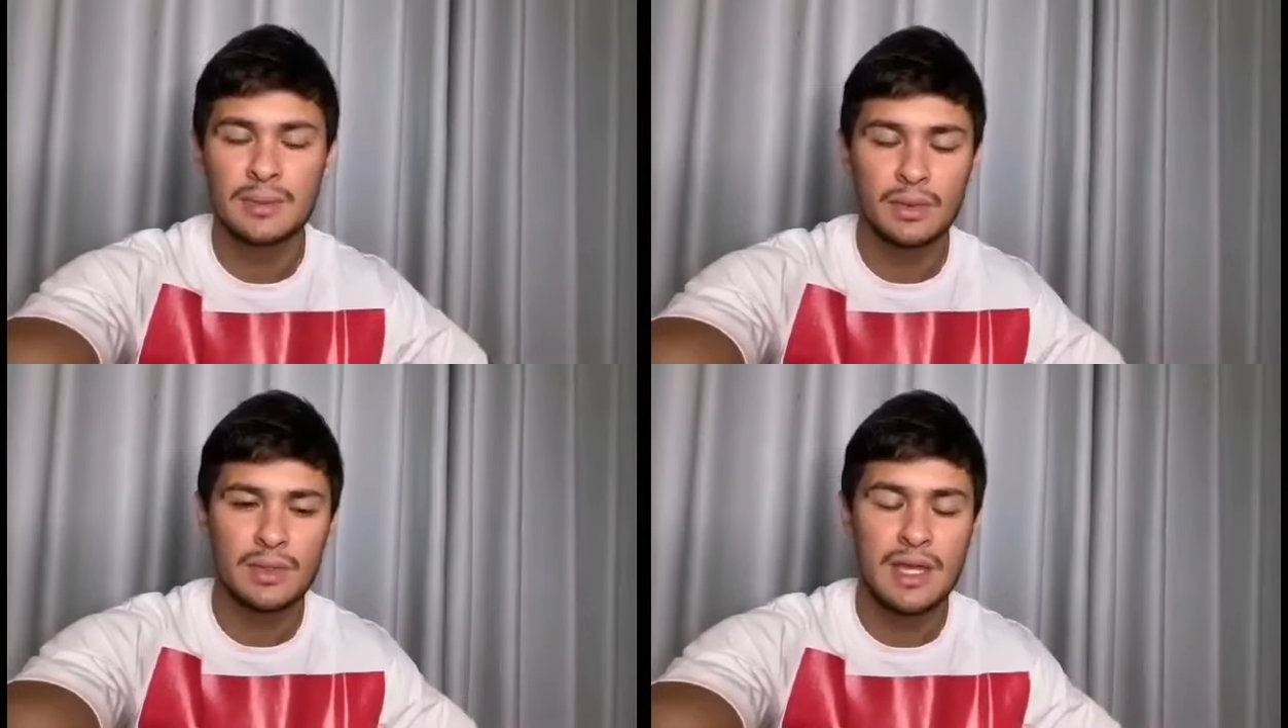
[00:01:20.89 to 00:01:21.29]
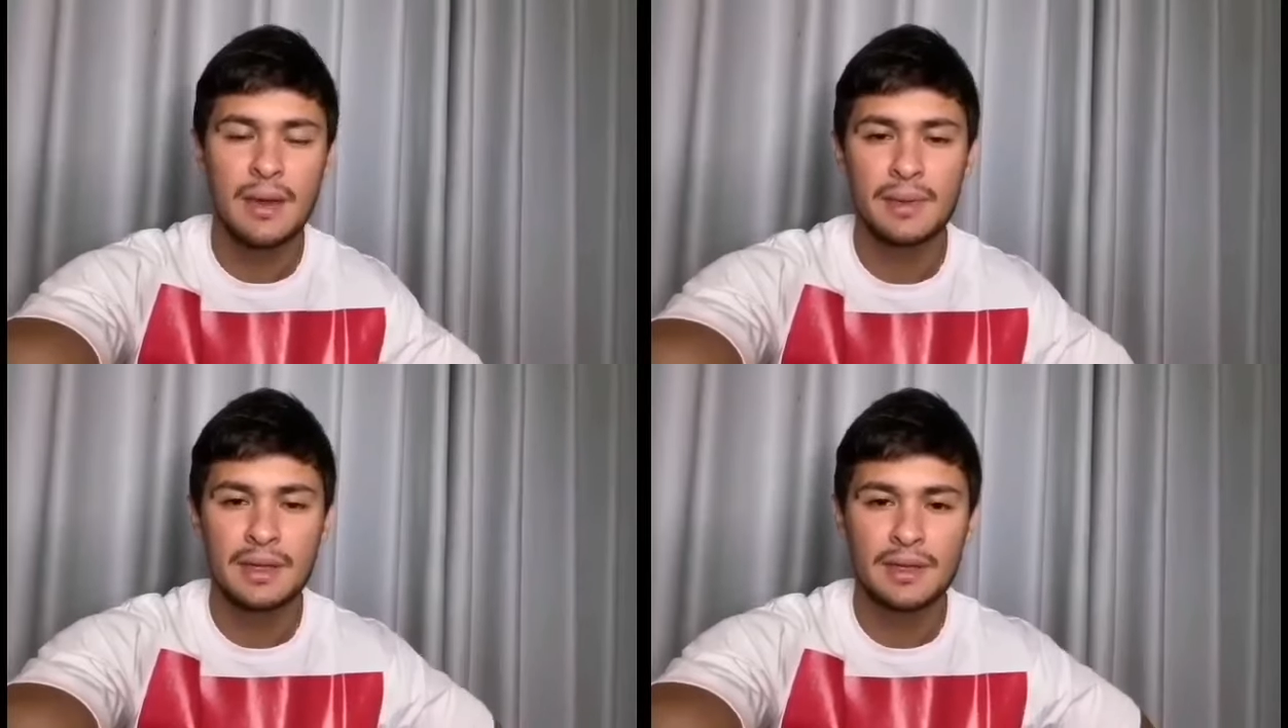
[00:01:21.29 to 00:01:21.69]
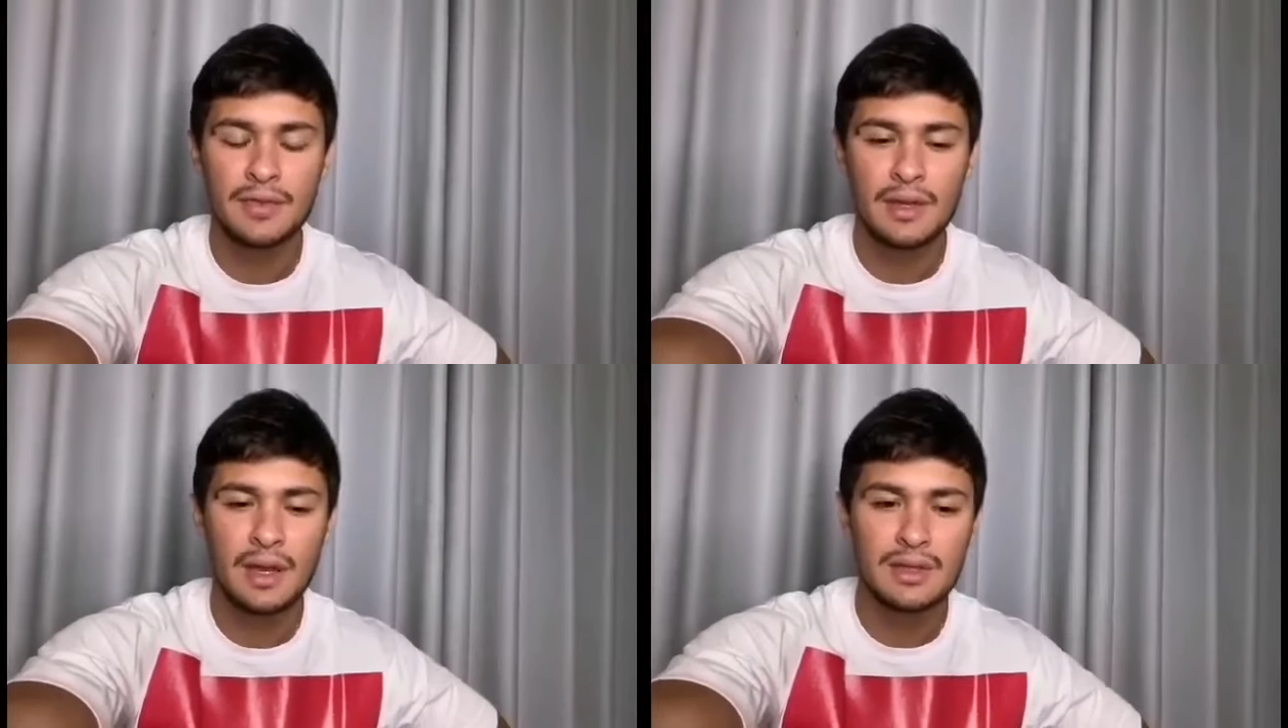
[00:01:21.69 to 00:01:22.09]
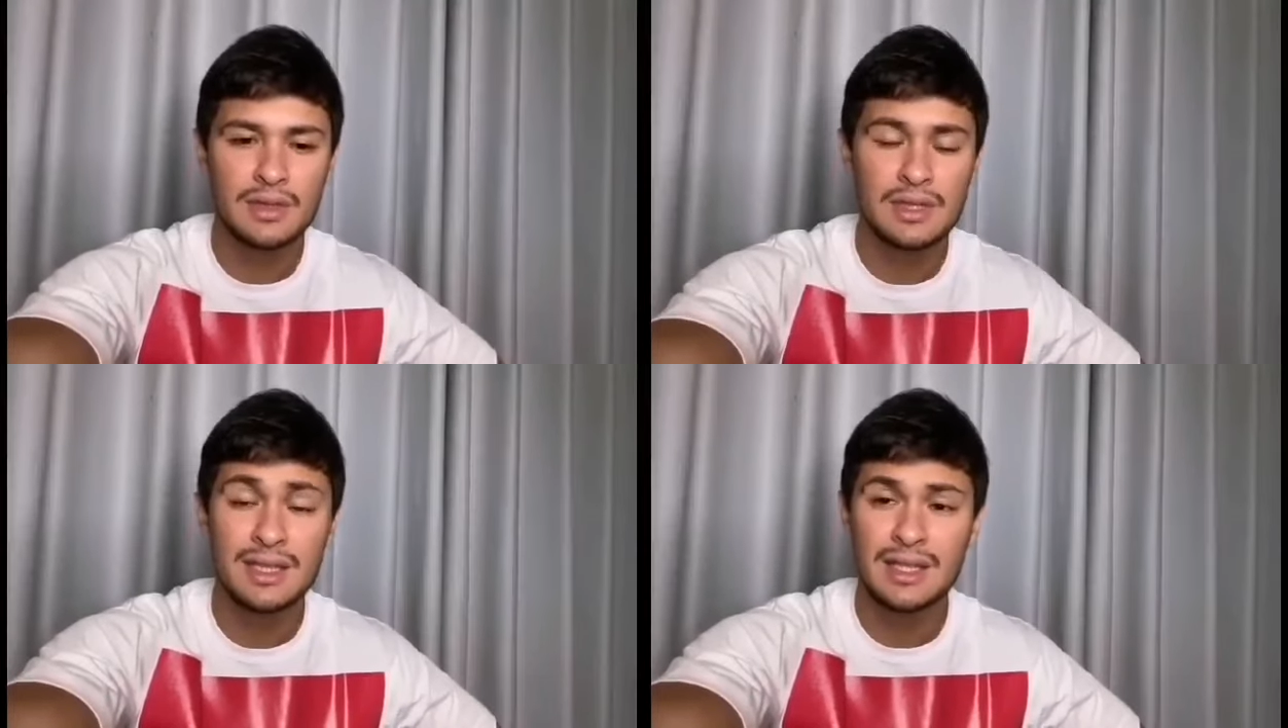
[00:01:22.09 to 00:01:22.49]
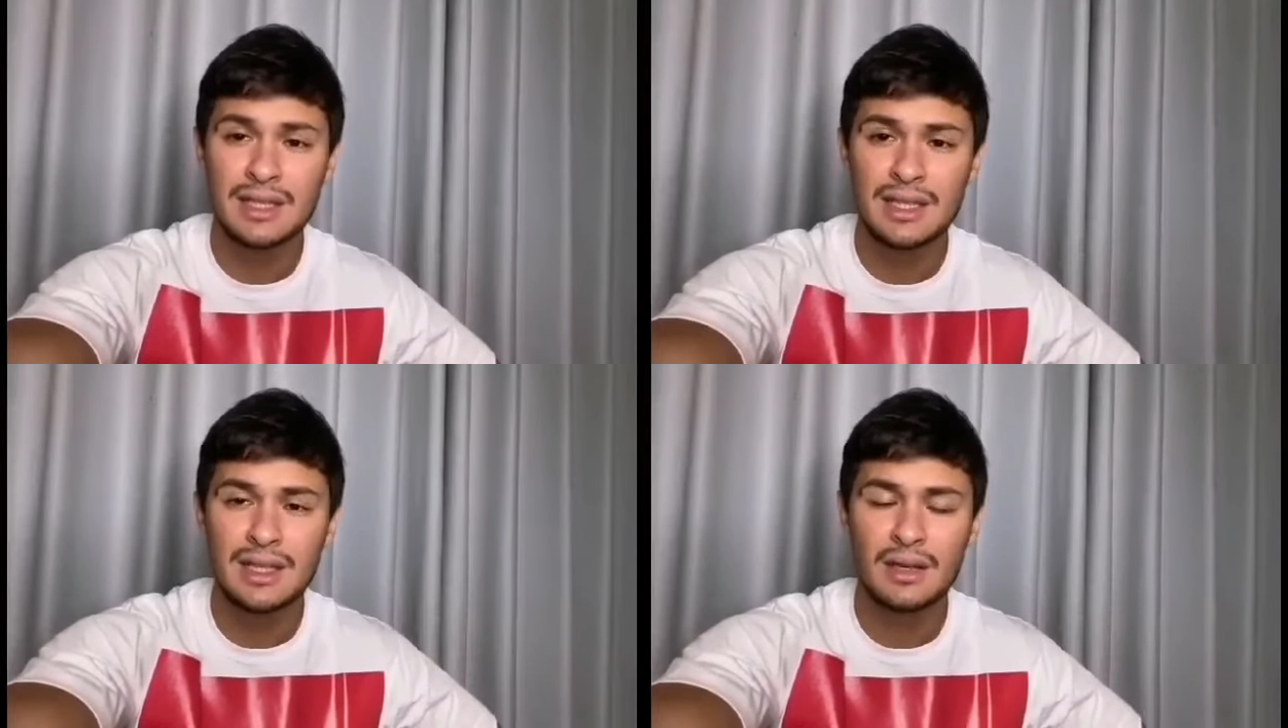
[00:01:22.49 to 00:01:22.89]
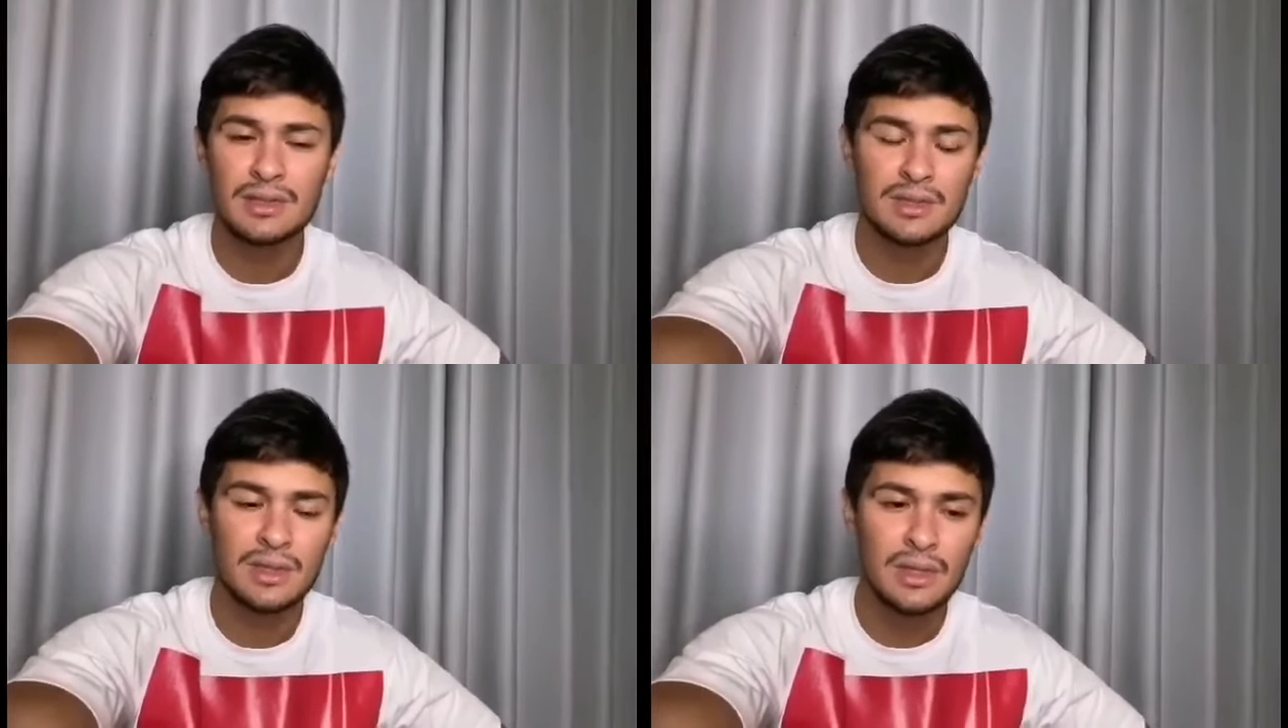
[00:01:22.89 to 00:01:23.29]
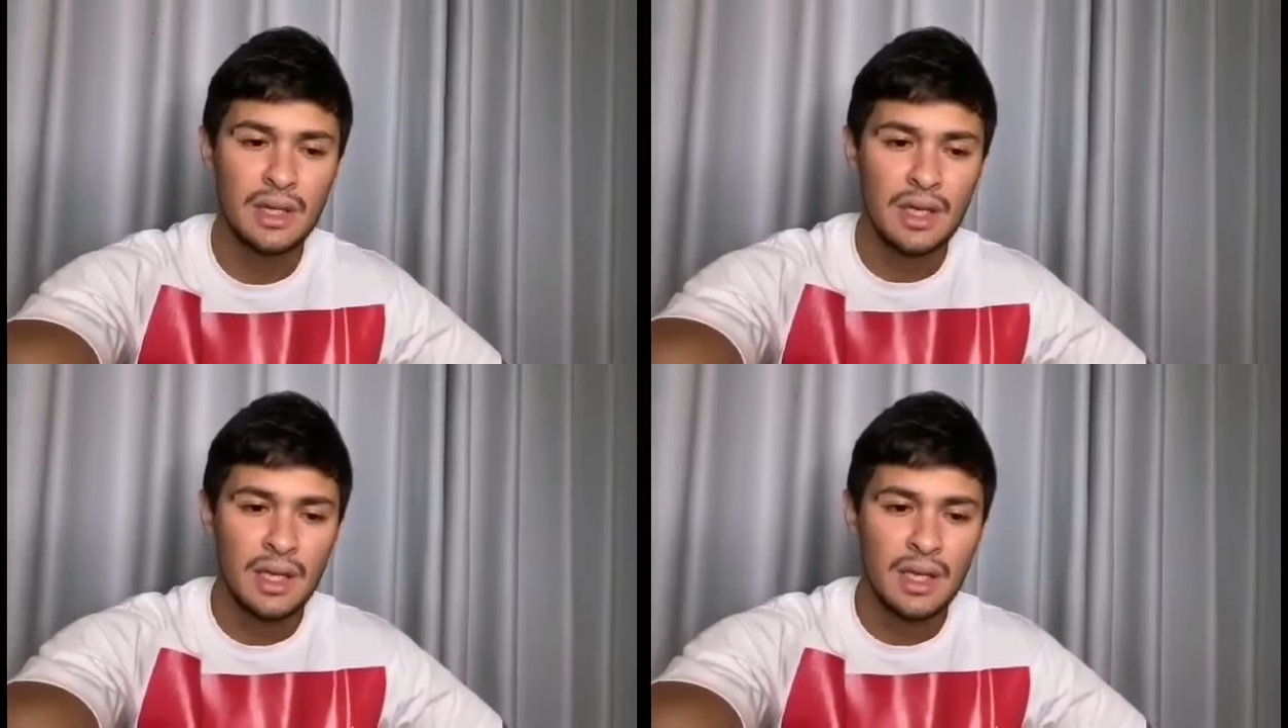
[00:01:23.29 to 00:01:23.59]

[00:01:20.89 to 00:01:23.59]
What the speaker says: about what's happening in different countries, in Italy also.